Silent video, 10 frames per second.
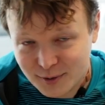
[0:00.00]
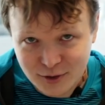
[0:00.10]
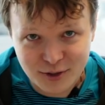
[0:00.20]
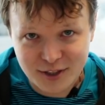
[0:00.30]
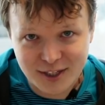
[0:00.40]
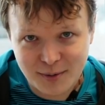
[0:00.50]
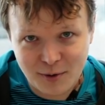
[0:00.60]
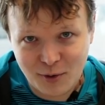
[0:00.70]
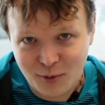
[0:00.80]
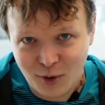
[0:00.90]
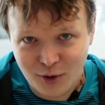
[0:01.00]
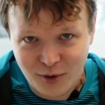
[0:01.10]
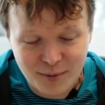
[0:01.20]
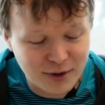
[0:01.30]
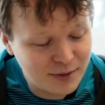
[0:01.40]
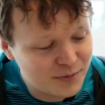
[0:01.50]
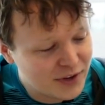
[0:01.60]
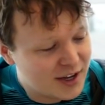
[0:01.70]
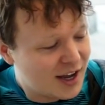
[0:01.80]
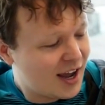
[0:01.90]
the most recent WWE Royal Rumble.
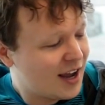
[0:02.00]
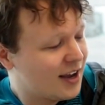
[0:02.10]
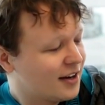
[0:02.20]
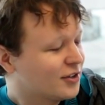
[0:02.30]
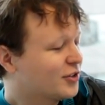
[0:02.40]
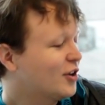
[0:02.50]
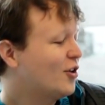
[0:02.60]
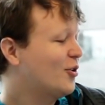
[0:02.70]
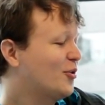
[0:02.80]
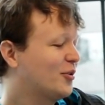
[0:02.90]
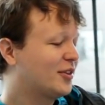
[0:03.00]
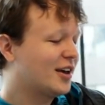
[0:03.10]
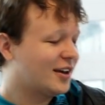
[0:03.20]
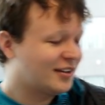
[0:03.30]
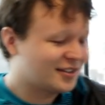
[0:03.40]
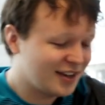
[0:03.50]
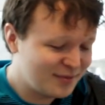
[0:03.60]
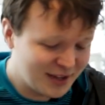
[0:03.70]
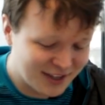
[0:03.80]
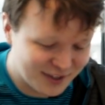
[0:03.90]
And so they sent
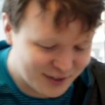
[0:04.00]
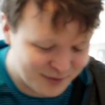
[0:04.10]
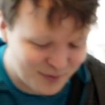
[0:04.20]
me this